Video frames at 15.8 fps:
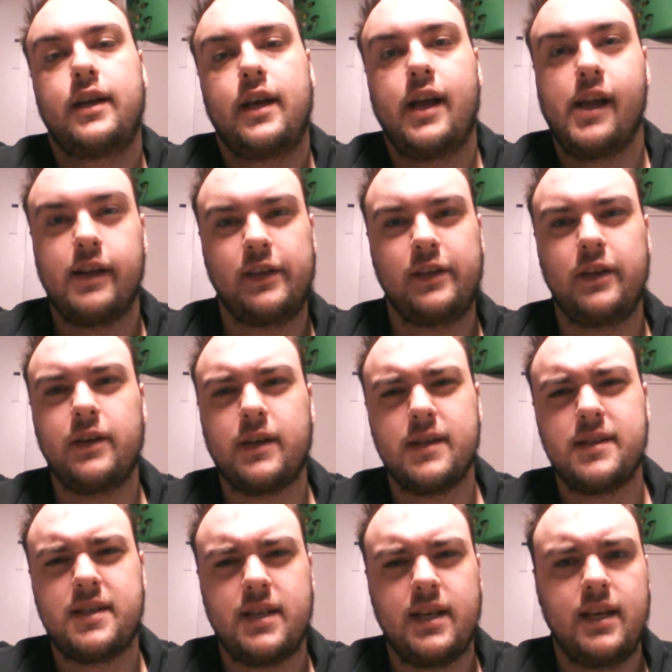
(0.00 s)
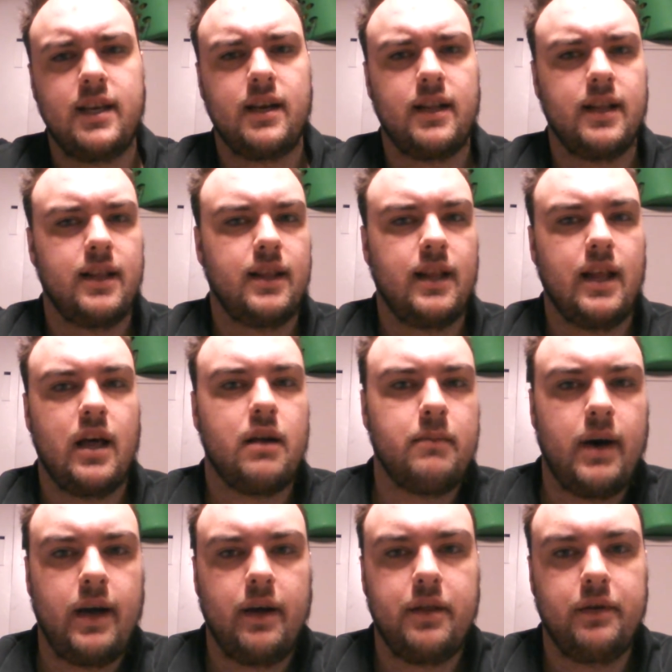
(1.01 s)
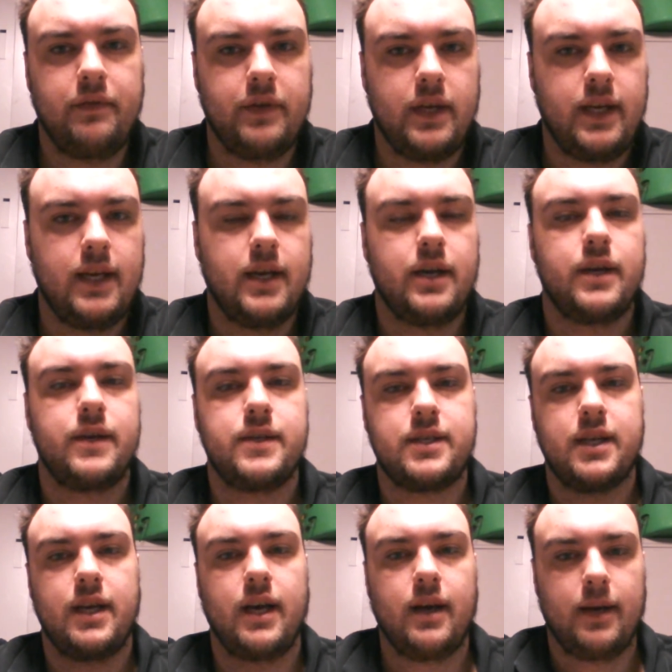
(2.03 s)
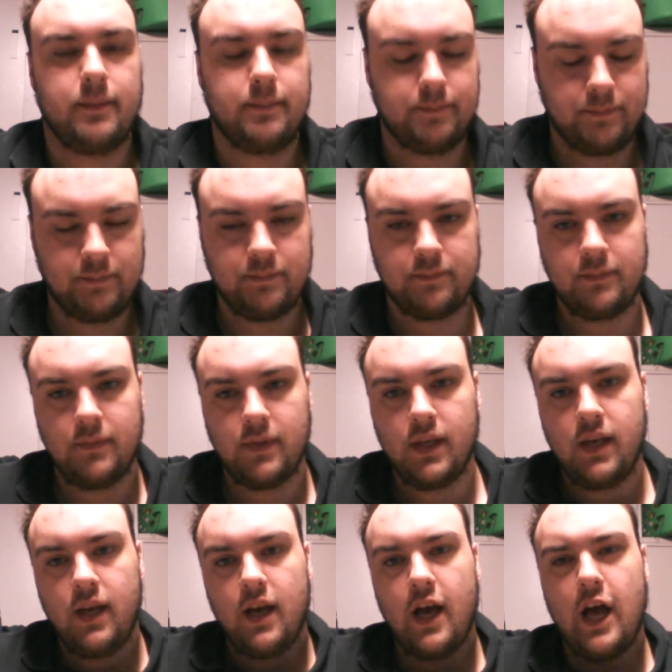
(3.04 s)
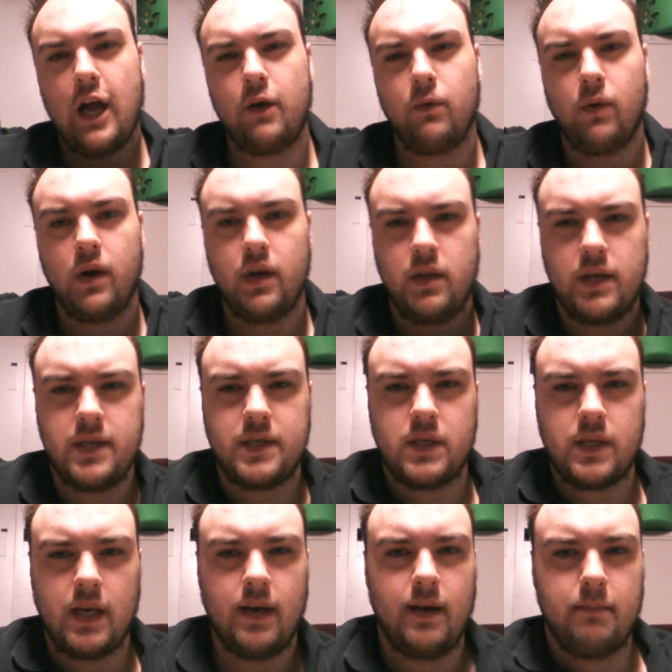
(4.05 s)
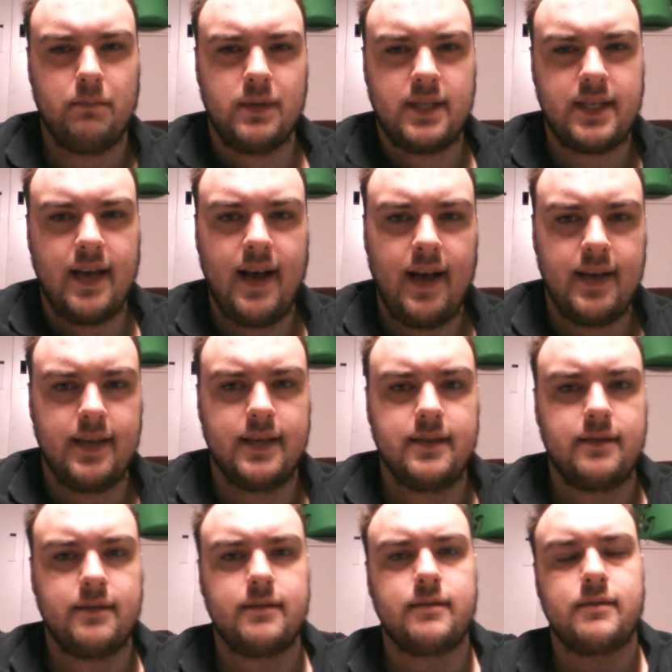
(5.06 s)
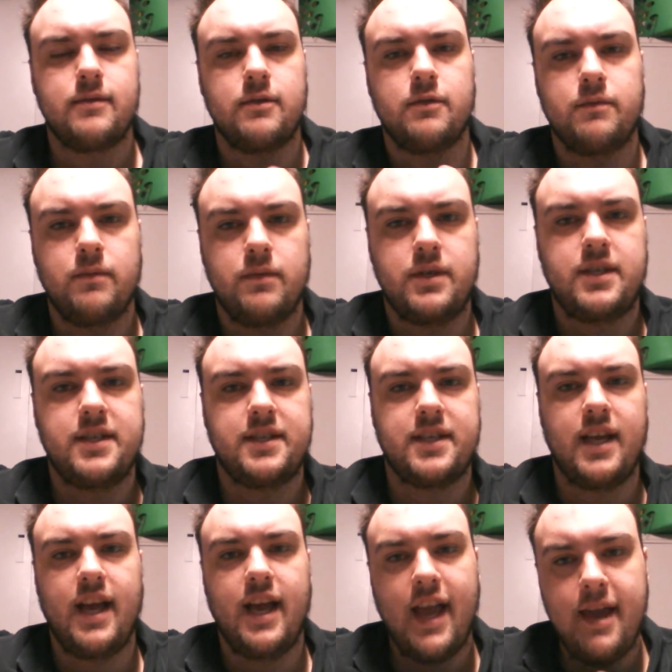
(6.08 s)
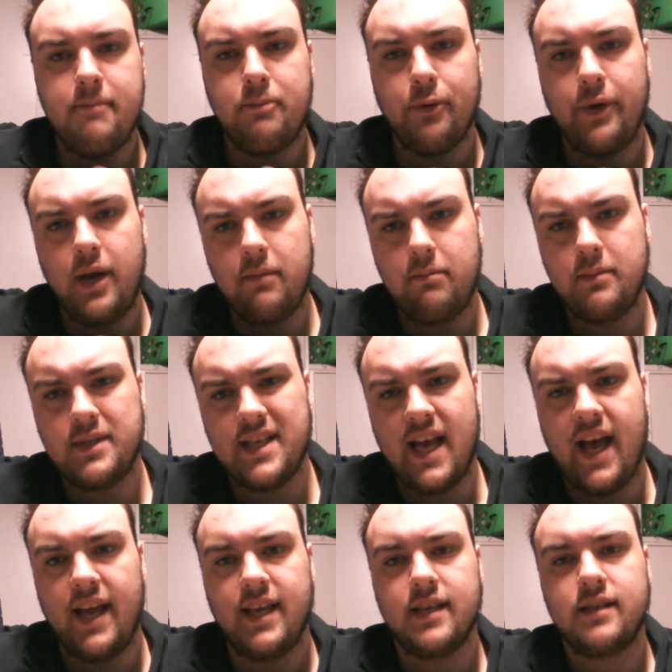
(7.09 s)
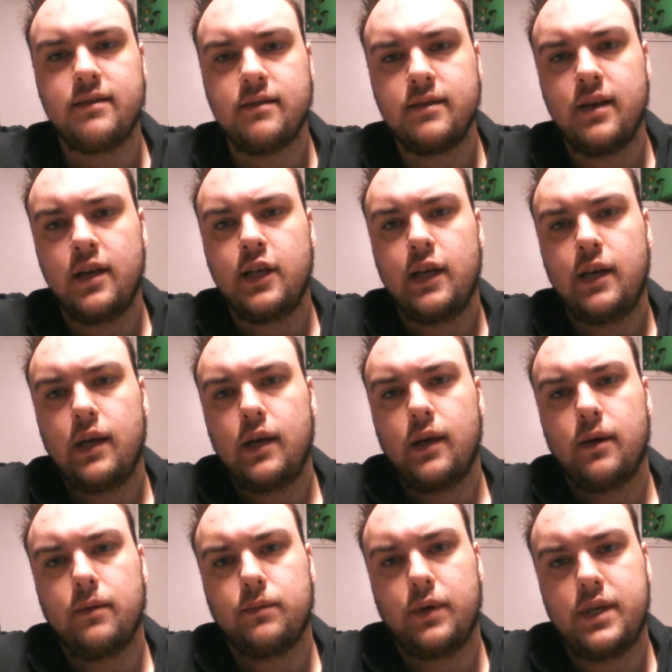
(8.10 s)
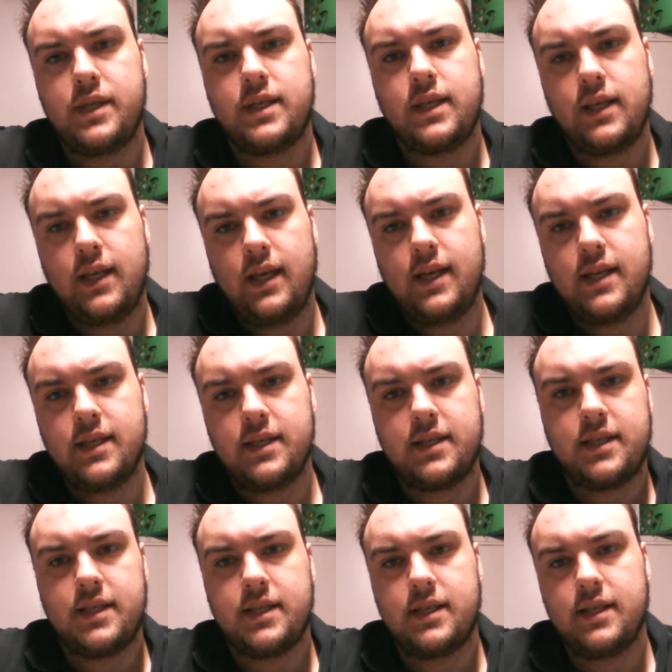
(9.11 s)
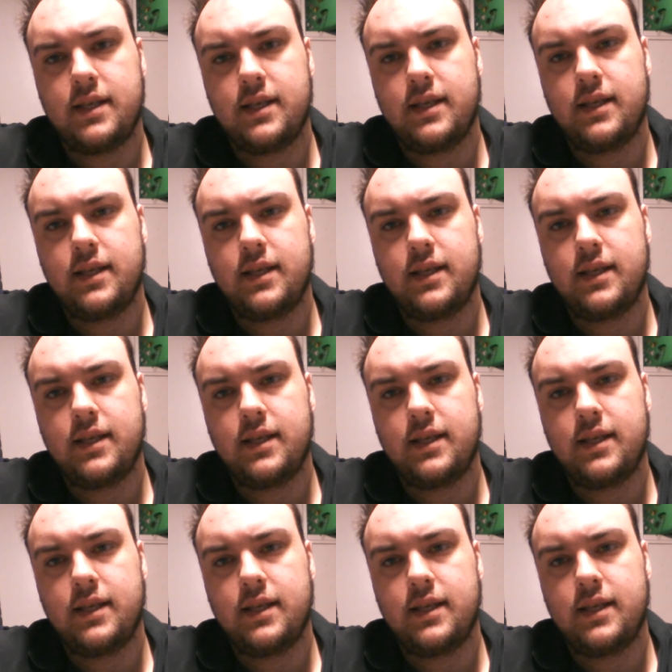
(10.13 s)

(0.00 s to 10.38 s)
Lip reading: And you can see in a lot of my other videos, I wear this medallion, which is an 8-pointed medallion, it's